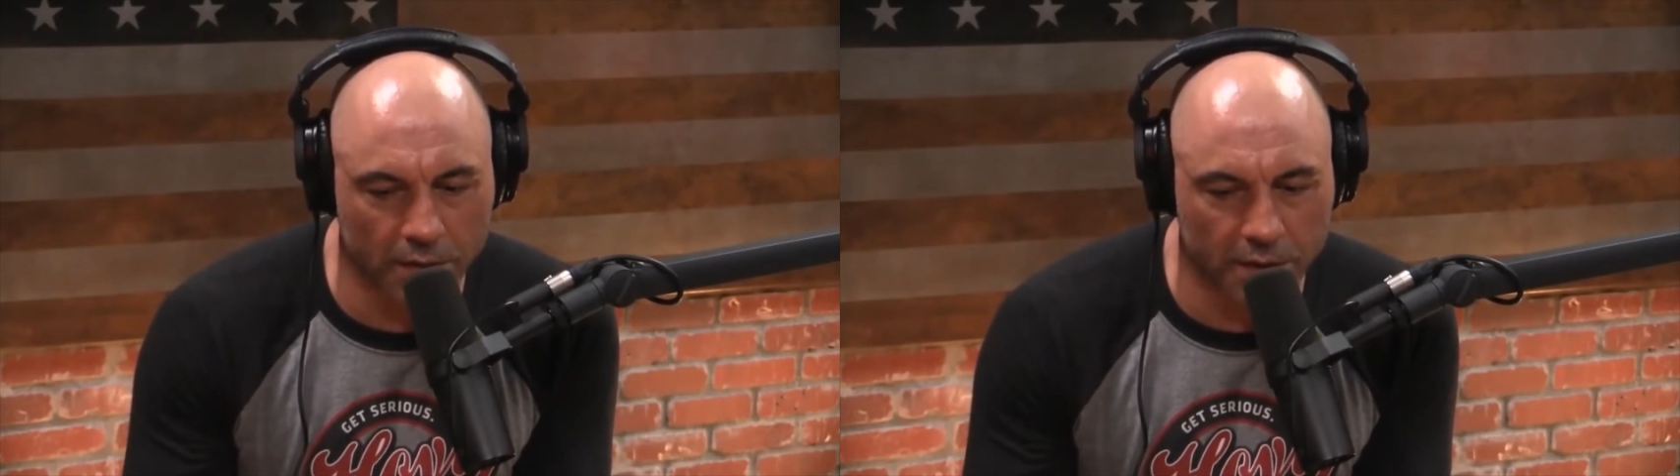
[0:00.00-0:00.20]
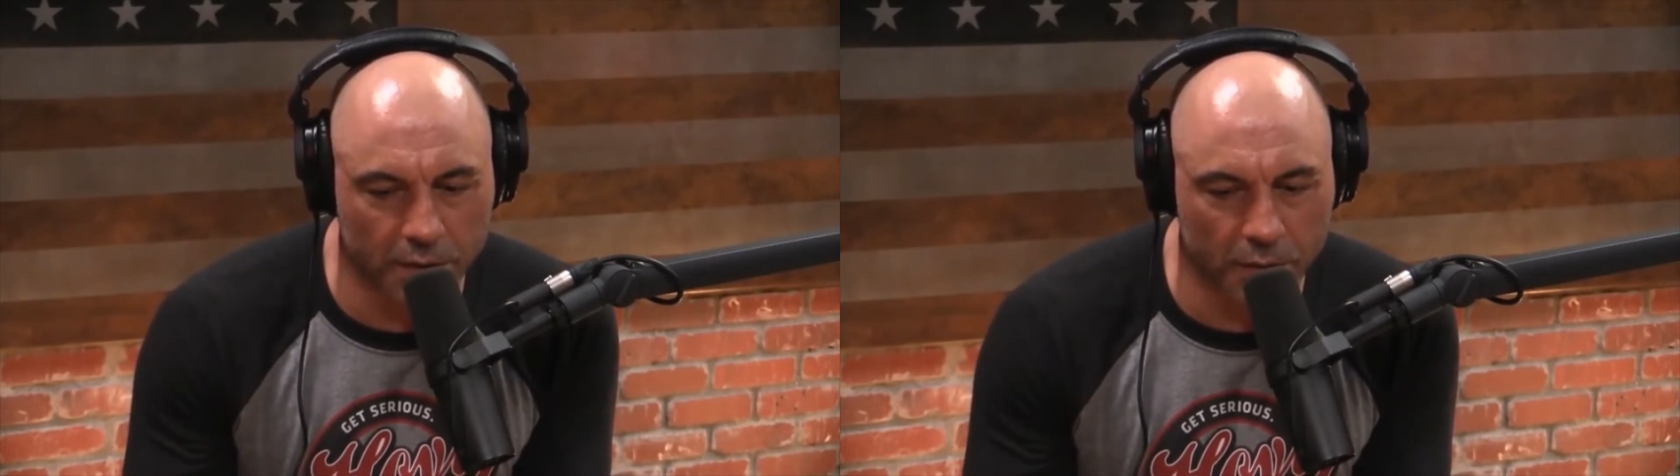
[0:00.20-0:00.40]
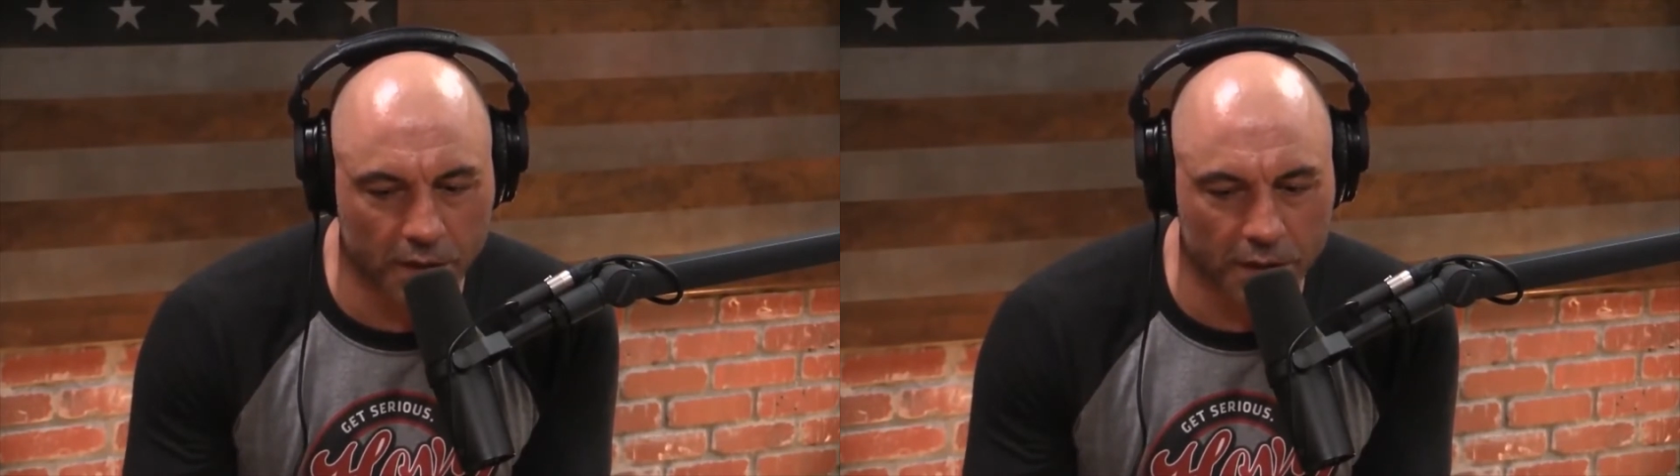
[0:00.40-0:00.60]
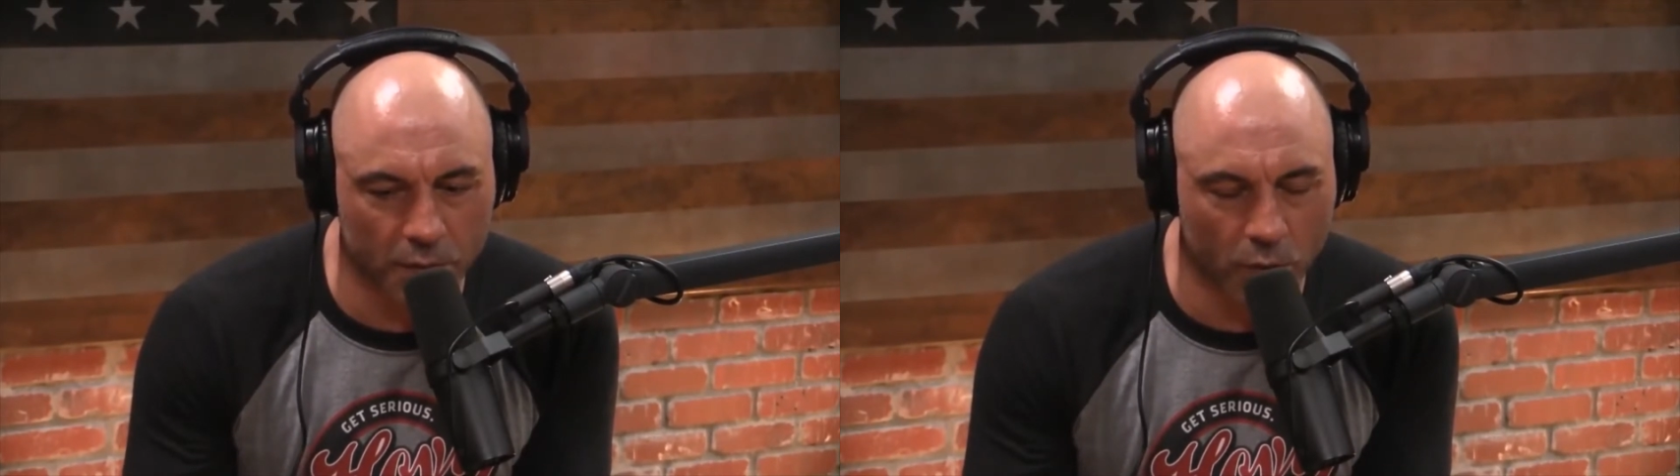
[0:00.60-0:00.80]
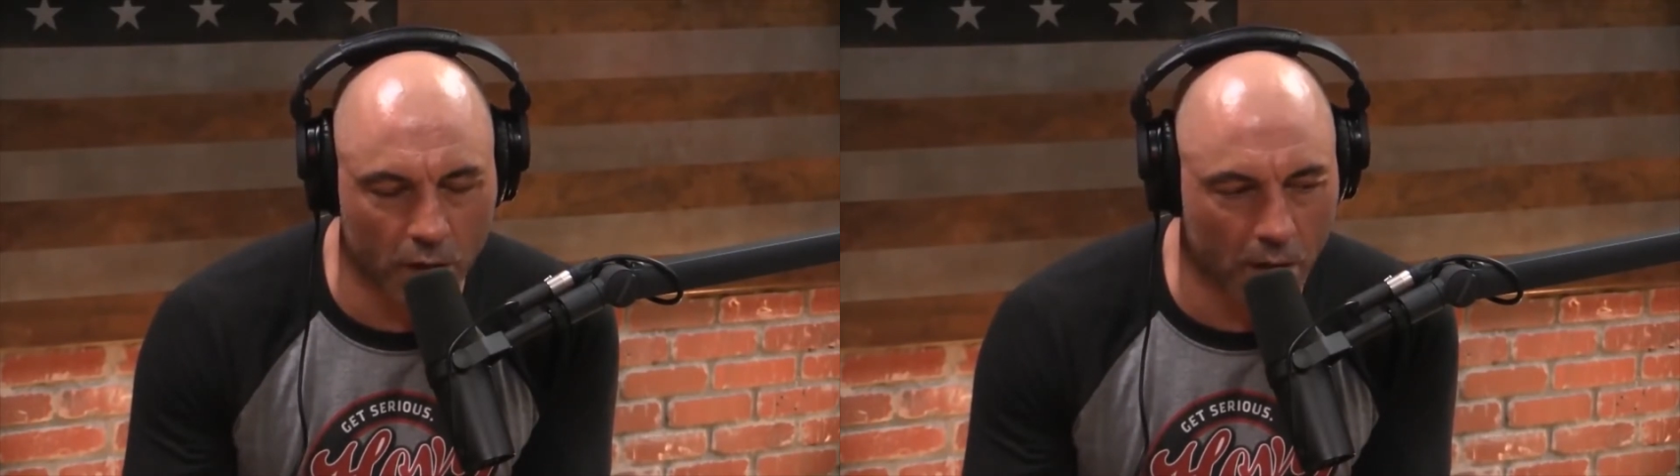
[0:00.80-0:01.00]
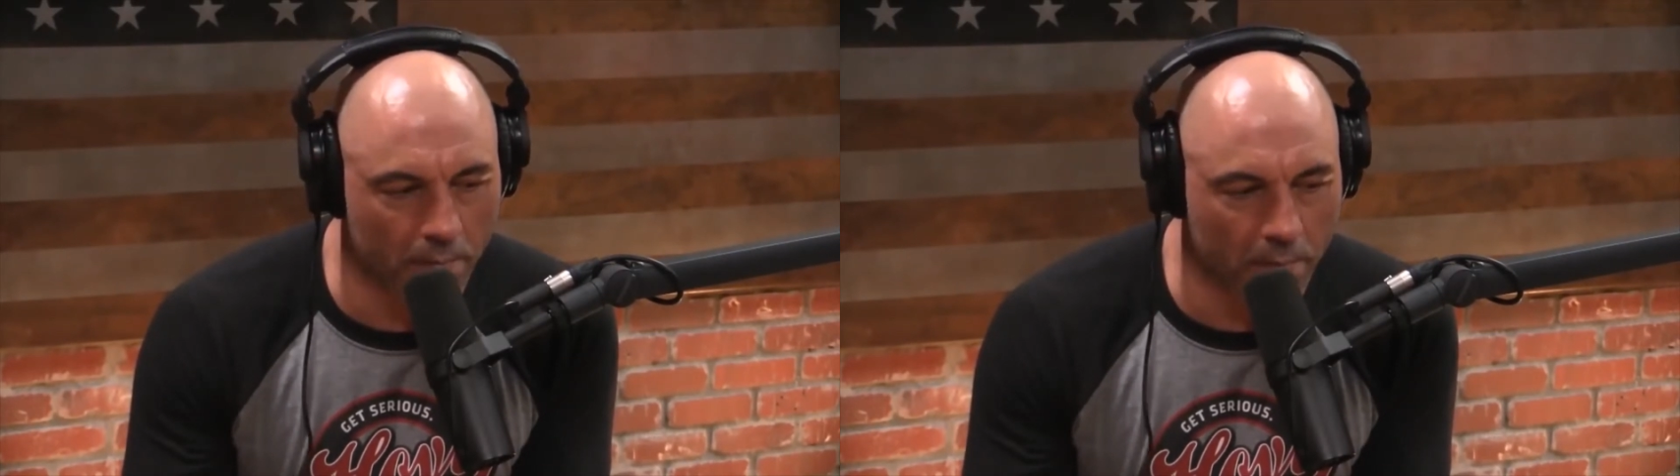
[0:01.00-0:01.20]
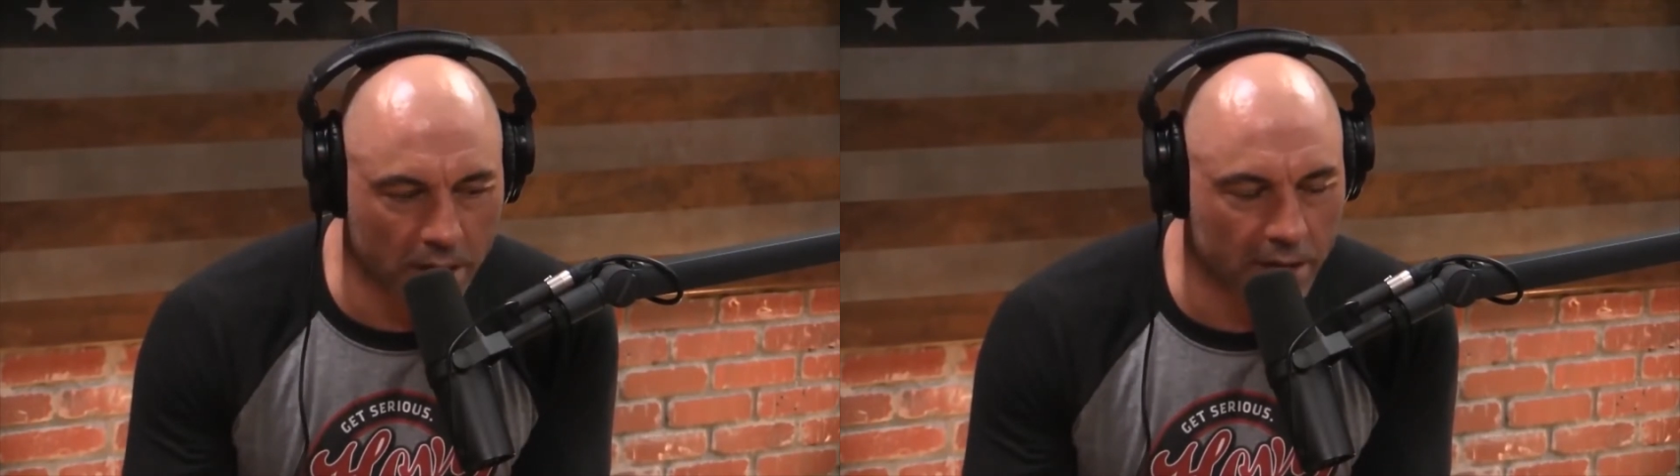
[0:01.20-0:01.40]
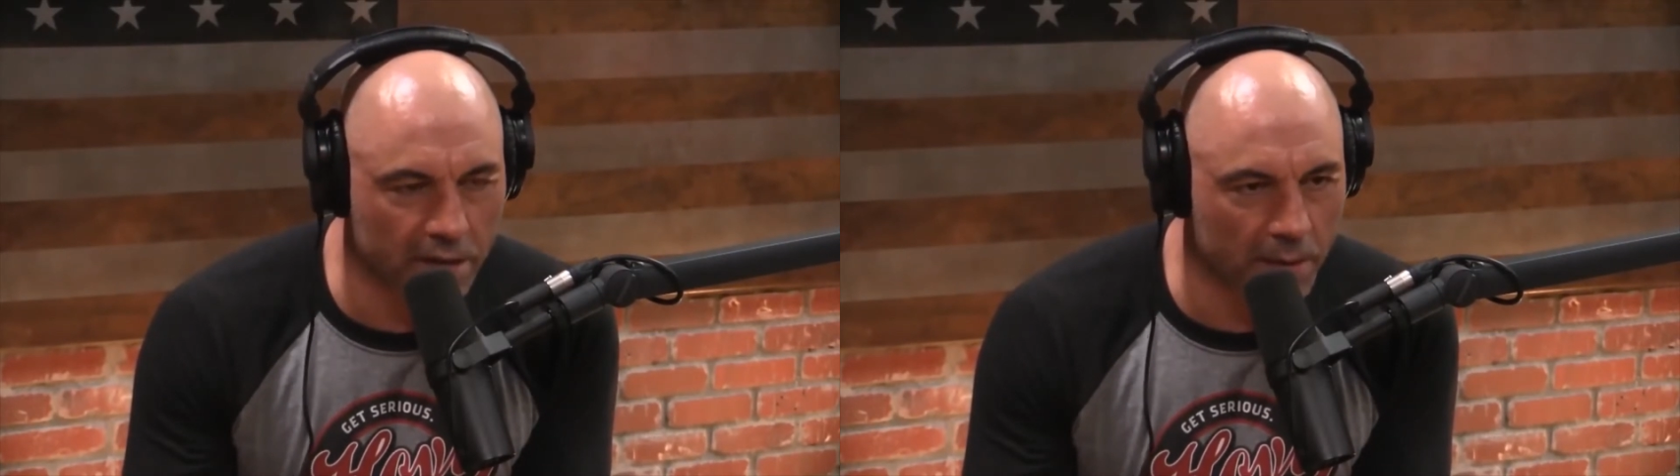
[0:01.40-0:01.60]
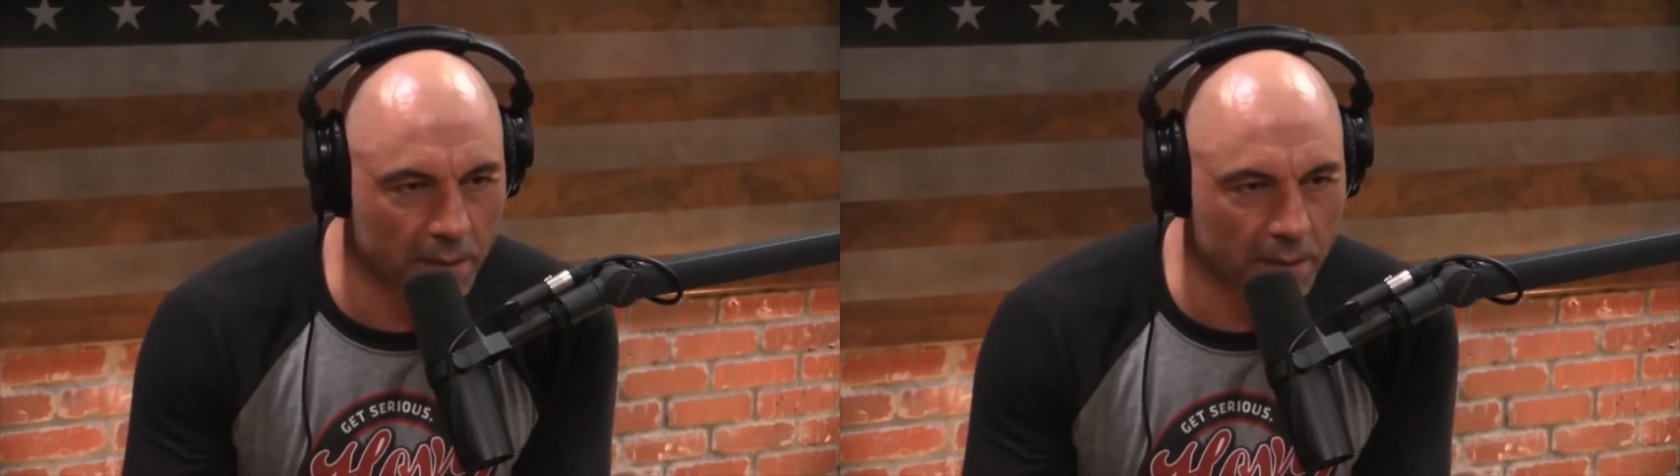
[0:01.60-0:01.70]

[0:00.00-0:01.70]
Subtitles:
situation where millions of